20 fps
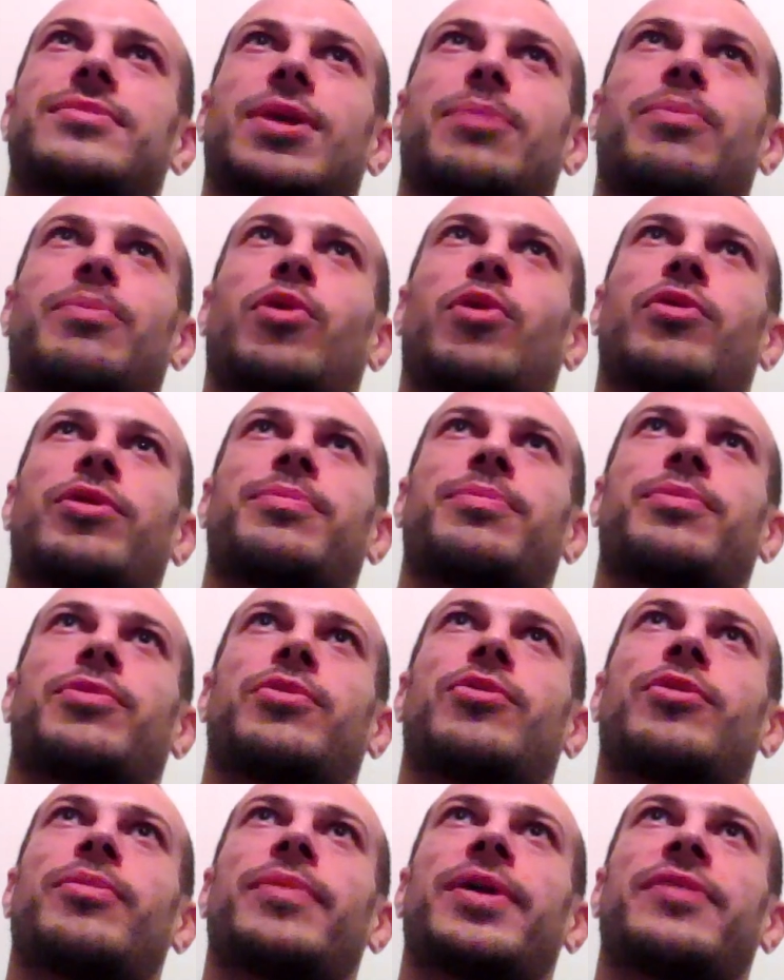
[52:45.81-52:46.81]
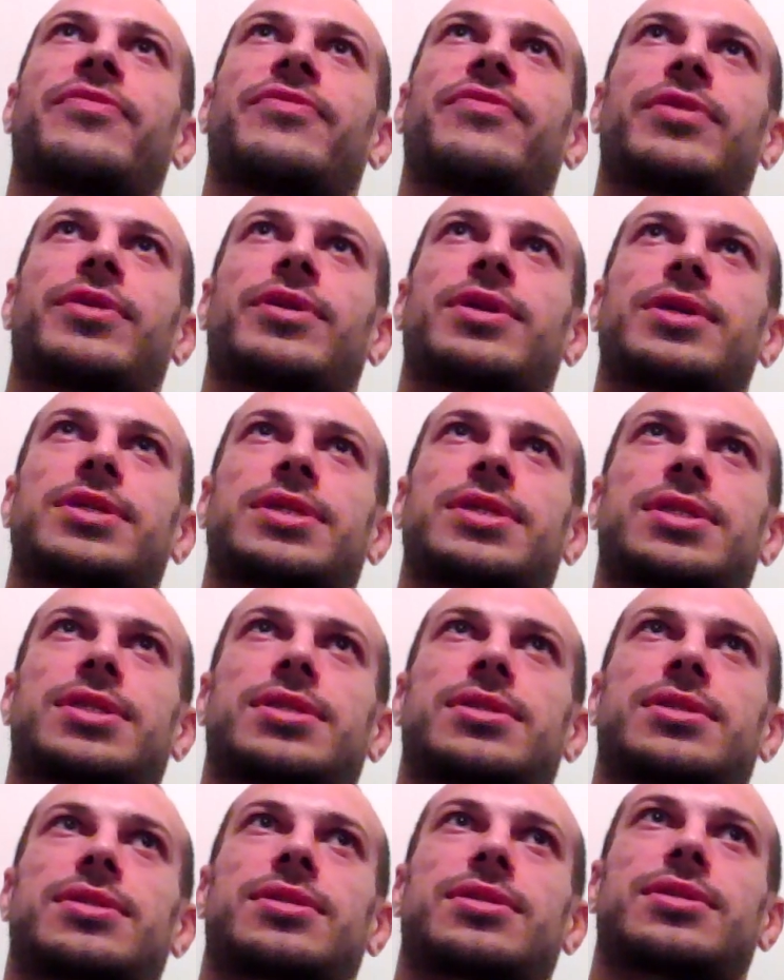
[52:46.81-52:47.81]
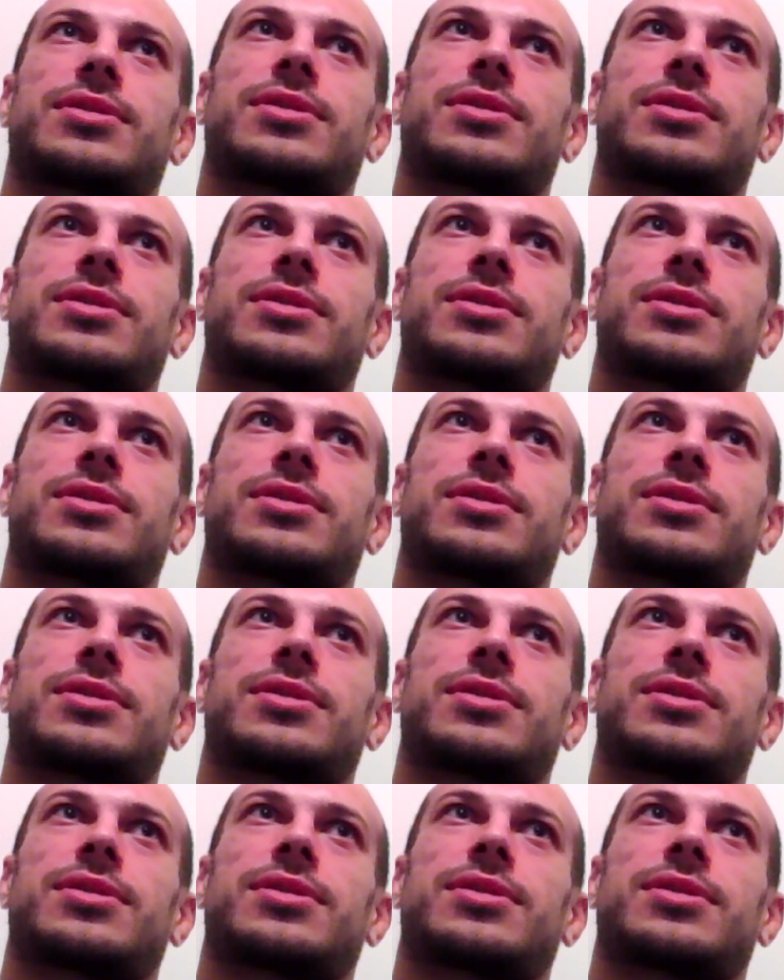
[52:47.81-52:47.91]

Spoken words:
more and more my focus